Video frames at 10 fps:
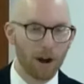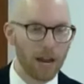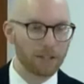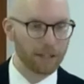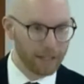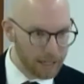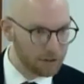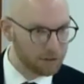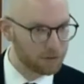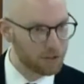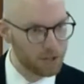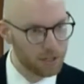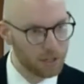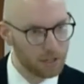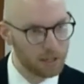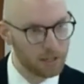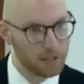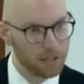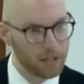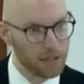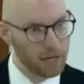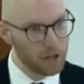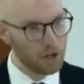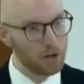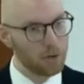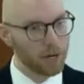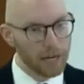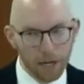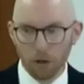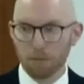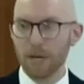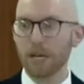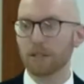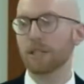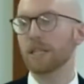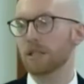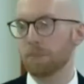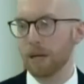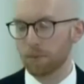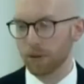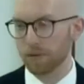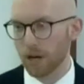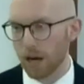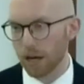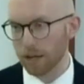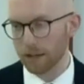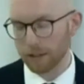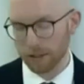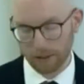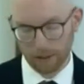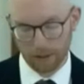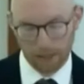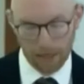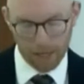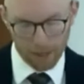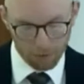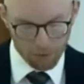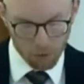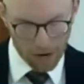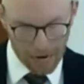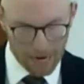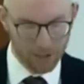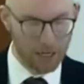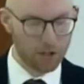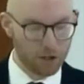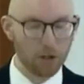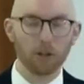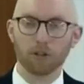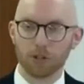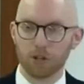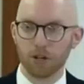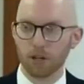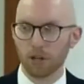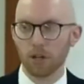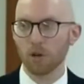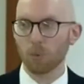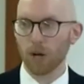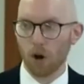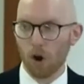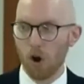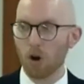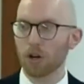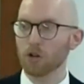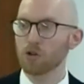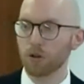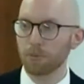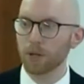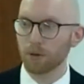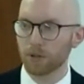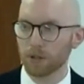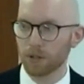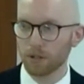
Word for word: Christ lives in you and in your midst as the people of God. And therefore, as a church, we all contribute